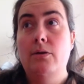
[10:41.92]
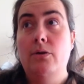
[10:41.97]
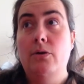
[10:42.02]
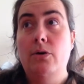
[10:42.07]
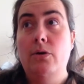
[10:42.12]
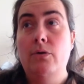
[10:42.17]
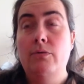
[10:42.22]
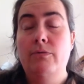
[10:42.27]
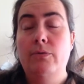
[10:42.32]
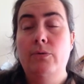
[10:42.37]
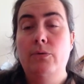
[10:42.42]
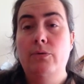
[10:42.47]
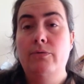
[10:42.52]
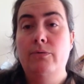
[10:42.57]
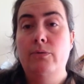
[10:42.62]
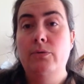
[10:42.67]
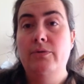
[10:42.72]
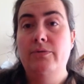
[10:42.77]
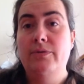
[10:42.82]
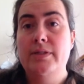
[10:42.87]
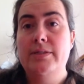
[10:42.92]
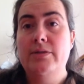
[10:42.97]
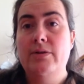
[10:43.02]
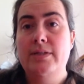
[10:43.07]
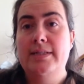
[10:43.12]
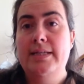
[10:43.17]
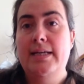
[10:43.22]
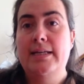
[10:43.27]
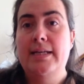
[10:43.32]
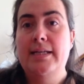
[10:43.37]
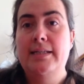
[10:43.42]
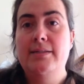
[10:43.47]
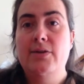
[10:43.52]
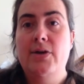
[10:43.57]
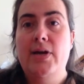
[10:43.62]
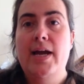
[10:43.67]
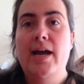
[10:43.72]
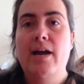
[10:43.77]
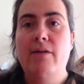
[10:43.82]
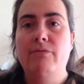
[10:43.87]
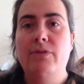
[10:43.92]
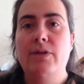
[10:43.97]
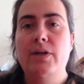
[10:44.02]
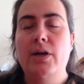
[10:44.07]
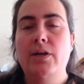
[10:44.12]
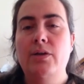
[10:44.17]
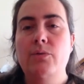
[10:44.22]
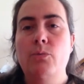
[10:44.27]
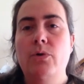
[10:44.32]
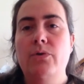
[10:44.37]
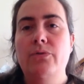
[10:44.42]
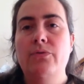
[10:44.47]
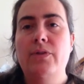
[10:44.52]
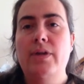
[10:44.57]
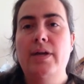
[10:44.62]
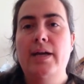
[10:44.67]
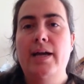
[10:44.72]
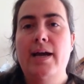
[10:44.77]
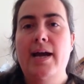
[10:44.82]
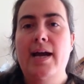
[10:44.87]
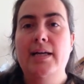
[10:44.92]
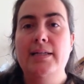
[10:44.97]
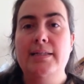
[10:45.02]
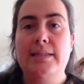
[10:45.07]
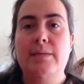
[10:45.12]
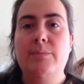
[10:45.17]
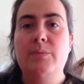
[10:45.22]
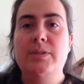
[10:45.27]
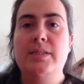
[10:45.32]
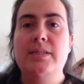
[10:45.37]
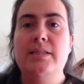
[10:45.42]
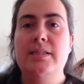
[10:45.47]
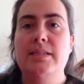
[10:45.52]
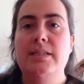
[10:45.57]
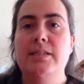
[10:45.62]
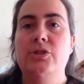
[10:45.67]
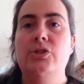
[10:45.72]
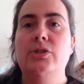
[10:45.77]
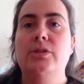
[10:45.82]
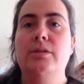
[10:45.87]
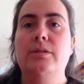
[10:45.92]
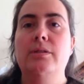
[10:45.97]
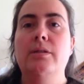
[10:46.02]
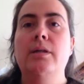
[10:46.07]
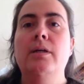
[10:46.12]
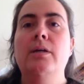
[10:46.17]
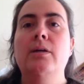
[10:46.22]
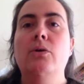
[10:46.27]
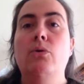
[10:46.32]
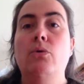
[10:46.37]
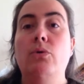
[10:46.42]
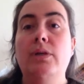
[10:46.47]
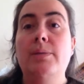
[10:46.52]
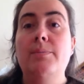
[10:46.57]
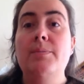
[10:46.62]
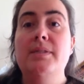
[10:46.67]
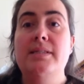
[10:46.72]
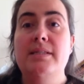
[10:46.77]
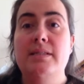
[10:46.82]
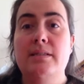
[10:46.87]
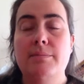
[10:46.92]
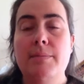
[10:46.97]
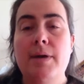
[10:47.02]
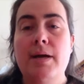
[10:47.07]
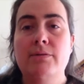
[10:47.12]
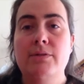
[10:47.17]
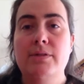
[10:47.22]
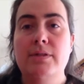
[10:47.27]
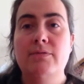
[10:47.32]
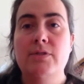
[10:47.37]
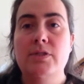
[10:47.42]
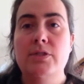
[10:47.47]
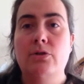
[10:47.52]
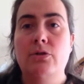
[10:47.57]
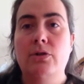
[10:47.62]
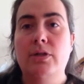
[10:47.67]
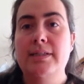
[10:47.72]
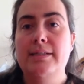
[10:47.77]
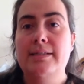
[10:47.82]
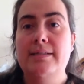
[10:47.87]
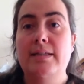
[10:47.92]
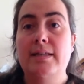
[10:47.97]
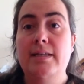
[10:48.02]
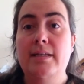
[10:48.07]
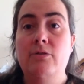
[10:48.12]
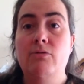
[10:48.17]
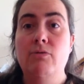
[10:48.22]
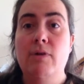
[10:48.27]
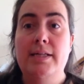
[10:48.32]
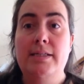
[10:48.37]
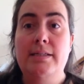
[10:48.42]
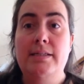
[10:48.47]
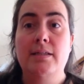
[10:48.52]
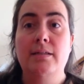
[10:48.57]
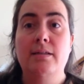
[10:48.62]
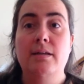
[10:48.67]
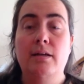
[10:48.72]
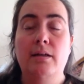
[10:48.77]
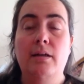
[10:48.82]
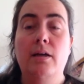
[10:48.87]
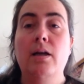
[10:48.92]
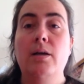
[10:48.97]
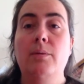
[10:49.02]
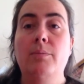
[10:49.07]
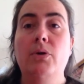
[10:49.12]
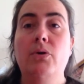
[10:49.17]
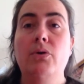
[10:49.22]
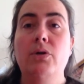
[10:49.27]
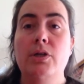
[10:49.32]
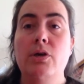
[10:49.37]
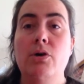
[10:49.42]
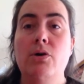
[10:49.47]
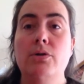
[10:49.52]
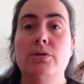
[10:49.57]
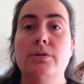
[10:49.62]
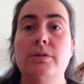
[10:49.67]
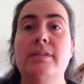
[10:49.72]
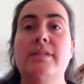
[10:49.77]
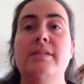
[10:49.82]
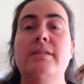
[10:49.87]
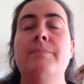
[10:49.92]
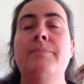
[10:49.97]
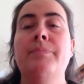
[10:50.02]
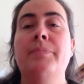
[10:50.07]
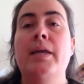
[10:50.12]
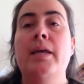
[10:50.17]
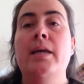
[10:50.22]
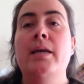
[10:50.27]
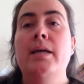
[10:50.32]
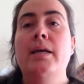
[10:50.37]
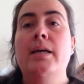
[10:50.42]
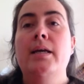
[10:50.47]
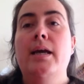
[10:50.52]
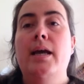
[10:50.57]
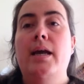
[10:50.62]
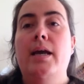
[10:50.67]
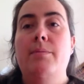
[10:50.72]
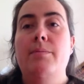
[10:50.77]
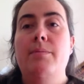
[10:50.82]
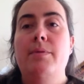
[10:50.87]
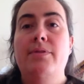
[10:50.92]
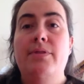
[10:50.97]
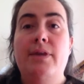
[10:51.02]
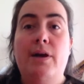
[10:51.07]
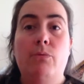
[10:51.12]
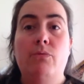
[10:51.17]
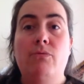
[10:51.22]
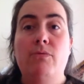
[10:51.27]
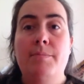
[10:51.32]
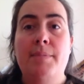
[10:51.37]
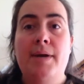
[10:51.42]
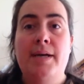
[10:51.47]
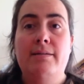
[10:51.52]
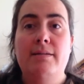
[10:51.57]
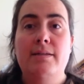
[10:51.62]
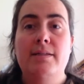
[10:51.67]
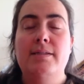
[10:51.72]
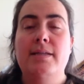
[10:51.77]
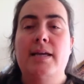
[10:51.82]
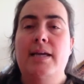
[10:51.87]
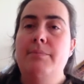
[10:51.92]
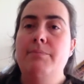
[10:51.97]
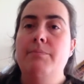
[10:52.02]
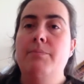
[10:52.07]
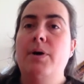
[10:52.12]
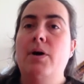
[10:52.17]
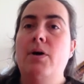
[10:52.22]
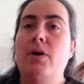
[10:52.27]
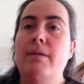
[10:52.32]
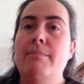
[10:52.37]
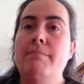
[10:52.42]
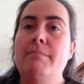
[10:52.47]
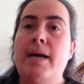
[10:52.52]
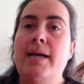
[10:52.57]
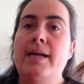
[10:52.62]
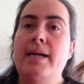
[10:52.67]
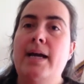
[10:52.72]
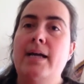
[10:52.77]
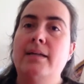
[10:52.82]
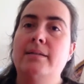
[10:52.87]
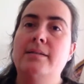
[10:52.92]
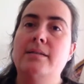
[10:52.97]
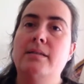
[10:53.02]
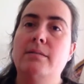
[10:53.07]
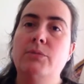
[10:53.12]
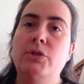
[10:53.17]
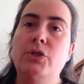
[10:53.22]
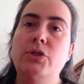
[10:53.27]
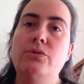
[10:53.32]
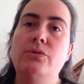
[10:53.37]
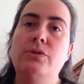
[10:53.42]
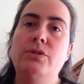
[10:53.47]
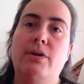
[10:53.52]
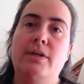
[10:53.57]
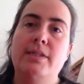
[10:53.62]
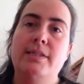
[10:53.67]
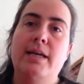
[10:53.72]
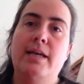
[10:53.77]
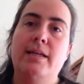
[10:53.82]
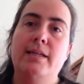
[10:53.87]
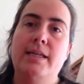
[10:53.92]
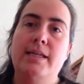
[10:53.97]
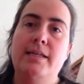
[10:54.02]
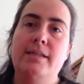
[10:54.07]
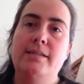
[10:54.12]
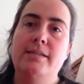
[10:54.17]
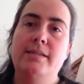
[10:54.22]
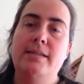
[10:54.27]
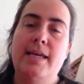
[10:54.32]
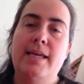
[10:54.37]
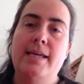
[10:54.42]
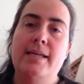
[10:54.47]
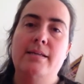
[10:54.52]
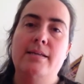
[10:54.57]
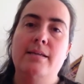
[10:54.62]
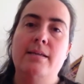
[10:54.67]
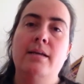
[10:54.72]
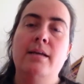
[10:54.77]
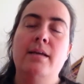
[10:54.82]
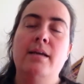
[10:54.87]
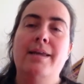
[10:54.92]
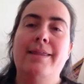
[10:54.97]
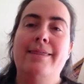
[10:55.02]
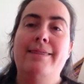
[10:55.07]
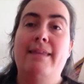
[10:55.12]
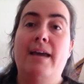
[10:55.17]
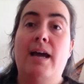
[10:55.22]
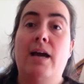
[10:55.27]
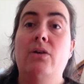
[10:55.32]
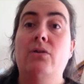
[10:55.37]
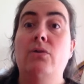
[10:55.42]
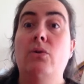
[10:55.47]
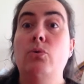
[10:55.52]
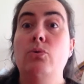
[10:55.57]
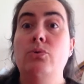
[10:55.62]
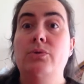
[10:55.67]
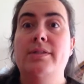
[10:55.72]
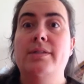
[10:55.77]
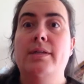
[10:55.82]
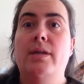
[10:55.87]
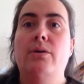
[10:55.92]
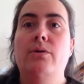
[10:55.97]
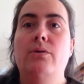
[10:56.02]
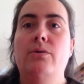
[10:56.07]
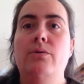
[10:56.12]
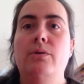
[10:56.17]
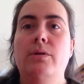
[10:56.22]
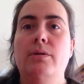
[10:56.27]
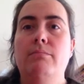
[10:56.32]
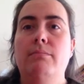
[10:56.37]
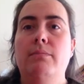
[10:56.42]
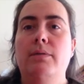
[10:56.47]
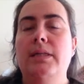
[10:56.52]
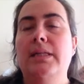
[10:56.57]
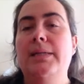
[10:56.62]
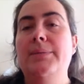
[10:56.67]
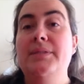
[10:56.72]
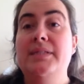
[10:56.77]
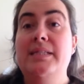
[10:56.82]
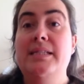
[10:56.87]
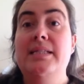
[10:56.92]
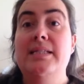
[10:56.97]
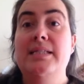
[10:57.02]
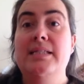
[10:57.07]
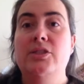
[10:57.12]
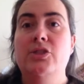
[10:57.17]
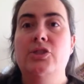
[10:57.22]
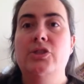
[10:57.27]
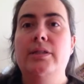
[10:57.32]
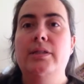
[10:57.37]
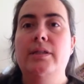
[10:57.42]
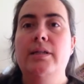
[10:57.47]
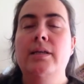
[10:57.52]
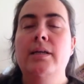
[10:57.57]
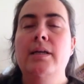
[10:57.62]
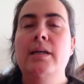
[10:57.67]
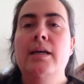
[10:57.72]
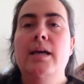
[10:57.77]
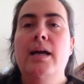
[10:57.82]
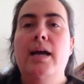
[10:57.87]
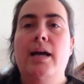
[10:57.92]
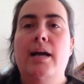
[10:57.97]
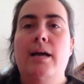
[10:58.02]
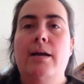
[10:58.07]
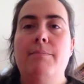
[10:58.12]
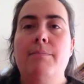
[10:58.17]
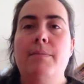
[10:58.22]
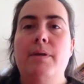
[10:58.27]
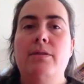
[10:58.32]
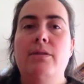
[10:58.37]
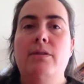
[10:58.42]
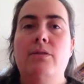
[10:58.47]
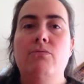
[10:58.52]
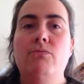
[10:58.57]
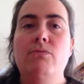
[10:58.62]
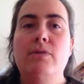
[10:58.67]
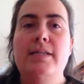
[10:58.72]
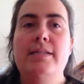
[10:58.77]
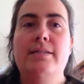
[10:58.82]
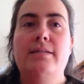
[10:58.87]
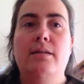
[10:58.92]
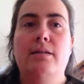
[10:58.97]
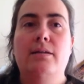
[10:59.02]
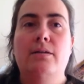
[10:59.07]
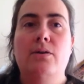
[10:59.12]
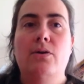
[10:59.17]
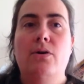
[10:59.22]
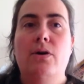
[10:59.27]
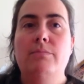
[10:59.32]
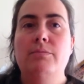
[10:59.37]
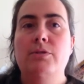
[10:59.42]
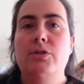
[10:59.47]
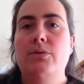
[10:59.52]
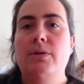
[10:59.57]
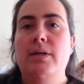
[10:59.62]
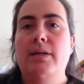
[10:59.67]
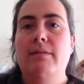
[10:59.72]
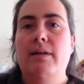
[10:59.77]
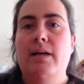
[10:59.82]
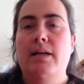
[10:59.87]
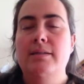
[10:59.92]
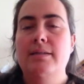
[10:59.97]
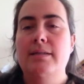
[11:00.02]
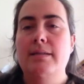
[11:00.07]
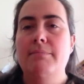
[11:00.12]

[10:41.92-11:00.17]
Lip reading: of all of the dye techniques I have, the only one that has limited edition or limited amounts of stock is the gradient and colour block yarns. That will remain the same, but I may add some new dye techniques in that are also limited edition. The reason I'm doing that is it